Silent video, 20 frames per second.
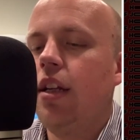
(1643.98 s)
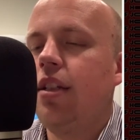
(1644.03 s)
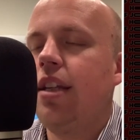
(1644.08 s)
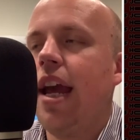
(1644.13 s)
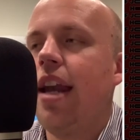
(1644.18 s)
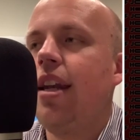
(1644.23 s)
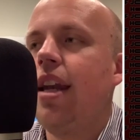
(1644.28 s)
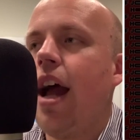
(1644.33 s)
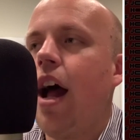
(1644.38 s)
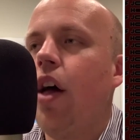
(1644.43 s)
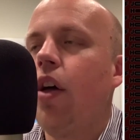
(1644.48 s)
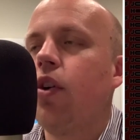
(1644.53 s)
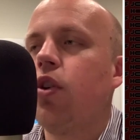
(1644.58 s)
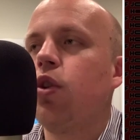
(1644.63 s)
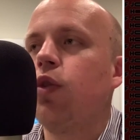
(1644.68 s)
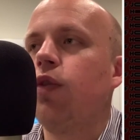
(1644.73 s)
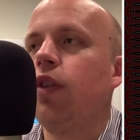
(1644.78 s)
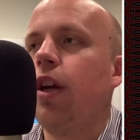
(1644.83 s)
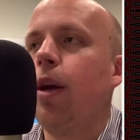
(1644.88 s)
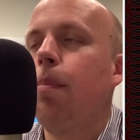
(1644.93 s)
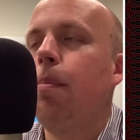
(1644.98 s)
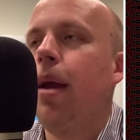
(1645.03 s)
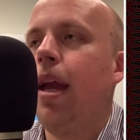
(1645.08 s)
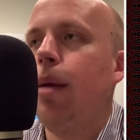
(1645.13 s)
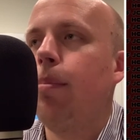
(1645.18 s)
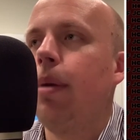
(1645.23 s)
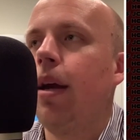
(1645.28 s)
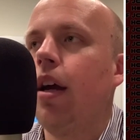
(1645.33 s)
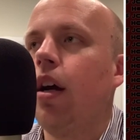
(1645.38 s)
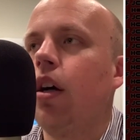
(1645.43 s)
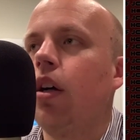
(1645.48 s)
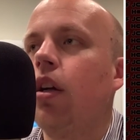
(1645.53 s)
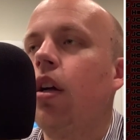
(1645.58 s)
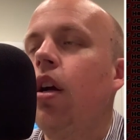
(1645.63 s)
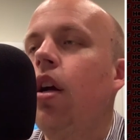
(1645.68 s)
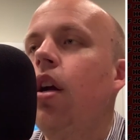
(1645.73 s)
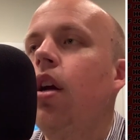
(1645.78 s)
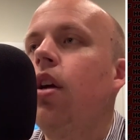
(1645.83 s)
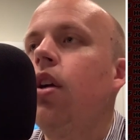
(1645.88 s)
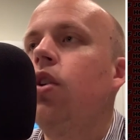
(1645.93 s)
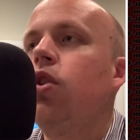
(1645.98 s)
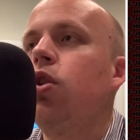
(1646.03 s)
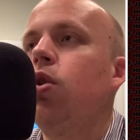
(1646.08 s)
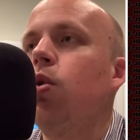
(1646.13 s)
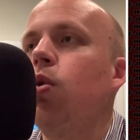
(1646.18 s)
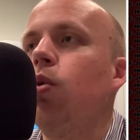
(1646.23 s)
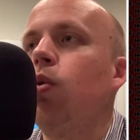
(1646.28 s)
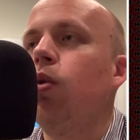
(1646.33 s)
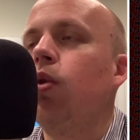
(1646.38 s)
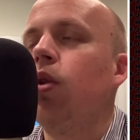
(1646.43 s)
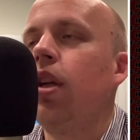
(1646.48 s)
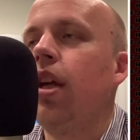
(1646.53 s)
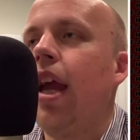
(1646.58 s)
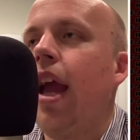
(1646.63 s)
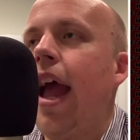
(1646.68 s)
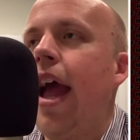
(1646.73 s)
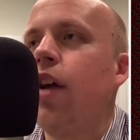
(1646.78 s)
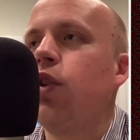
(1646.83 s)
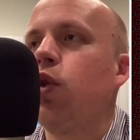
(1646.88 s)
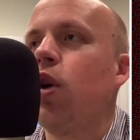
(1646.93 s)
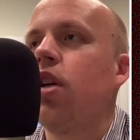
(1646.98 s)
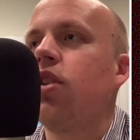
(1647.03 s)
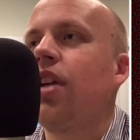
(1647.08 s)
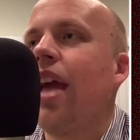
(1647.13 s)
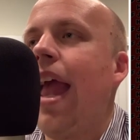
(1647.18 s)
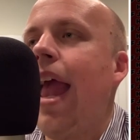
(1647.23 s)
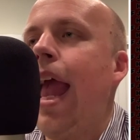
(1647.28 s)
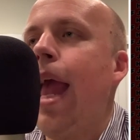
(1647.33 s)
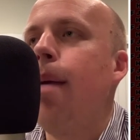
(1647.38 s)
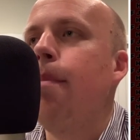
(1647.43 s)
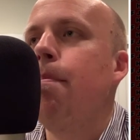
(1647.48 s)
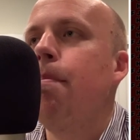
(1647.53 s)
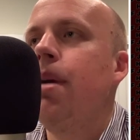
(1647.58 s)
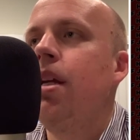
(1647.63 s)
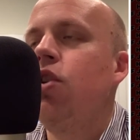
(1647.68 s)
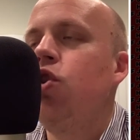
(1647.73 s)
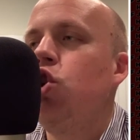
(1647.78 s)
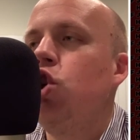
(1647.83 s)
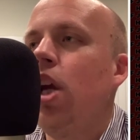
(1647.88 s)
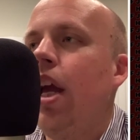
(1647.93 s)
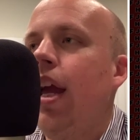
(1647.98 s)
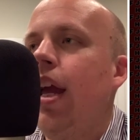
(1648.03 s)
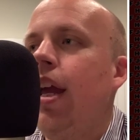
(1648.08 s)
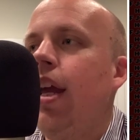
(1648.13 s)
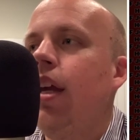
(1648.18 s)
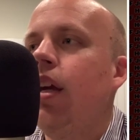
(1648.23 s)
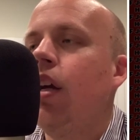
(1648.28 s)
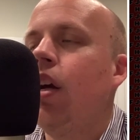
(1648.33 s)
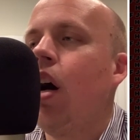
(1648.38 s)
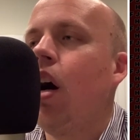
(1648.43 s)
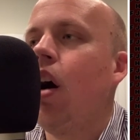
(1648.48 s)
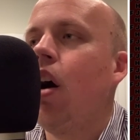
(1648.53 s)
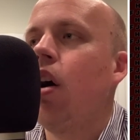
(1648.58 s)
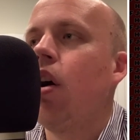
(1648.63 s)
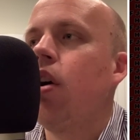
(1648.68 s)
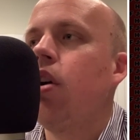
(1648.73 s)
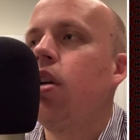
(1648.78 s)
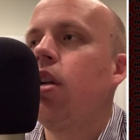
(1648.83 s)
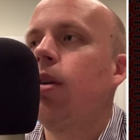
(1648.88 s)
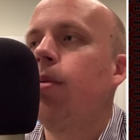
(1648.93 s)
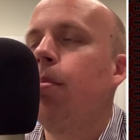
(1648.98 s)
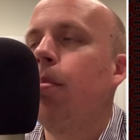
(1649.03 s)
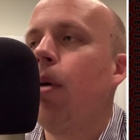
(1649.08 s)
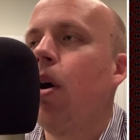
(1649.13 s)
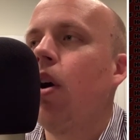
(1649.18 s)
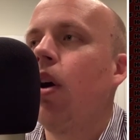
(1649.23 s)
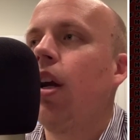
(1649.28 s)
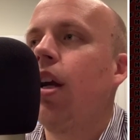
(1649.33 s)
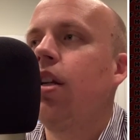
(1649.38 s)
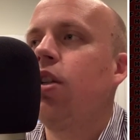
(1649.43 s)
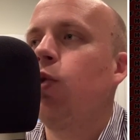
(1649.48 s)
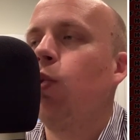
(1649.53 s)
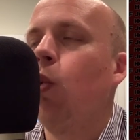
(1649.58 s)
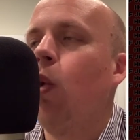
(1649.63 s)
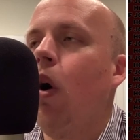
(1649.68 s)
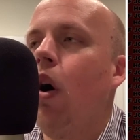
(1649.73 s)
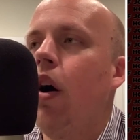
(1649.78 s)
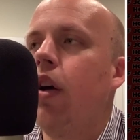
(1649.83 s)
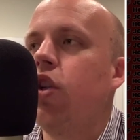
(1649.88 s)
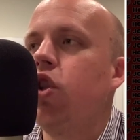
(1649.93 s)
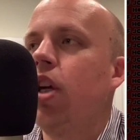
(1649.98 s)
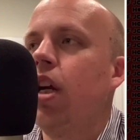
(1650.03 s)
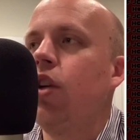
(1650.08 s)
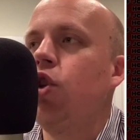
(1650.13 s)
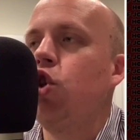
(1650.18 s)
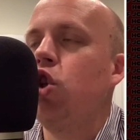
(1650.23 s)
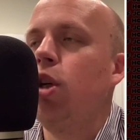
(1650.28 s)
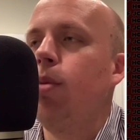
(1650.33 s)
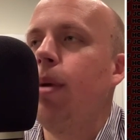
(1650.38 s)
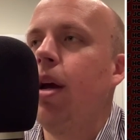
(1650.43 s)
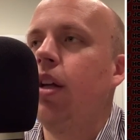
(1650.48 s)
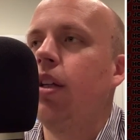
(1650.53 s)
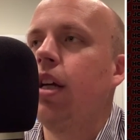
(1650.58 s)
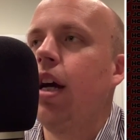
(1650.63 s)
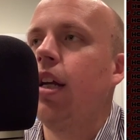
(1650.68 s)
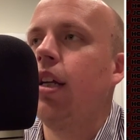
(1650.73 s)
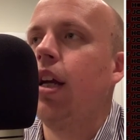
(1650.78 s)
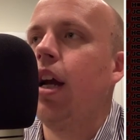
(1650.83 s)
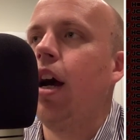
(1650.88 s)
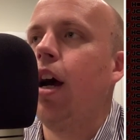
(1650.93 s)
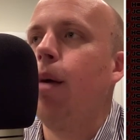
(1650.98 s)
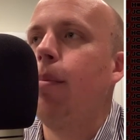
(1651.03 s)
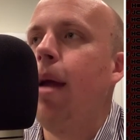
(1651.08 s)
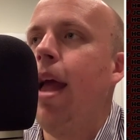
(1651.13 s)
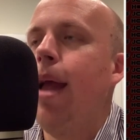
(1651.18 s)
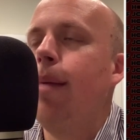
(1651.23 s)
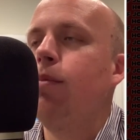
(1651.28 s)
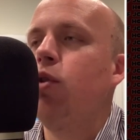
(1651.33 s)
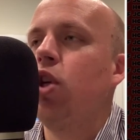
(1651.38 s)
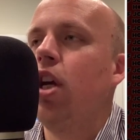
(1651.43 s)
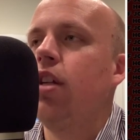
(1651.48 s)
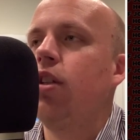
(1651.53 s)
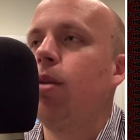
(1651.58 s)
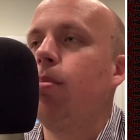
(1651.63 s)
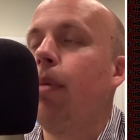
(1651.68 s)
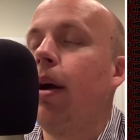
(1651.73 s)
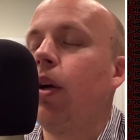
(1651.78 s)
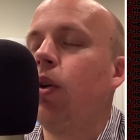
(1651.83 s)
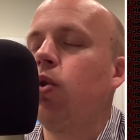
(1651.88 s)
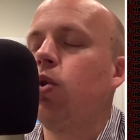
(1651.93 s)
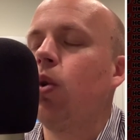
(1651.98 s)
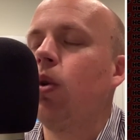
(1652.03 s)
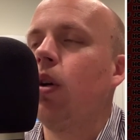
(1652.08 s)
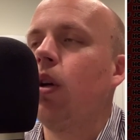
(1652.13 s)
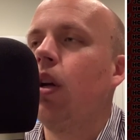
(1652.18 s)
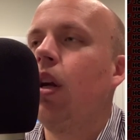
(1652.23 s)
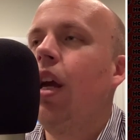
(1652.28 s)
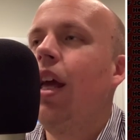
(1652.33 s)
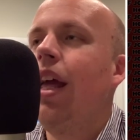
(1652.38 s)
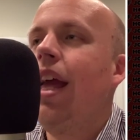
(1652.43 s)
$10 via PayPal to the address mjcardmarketwatch at gmail.com. MJ's and Michael Jordan.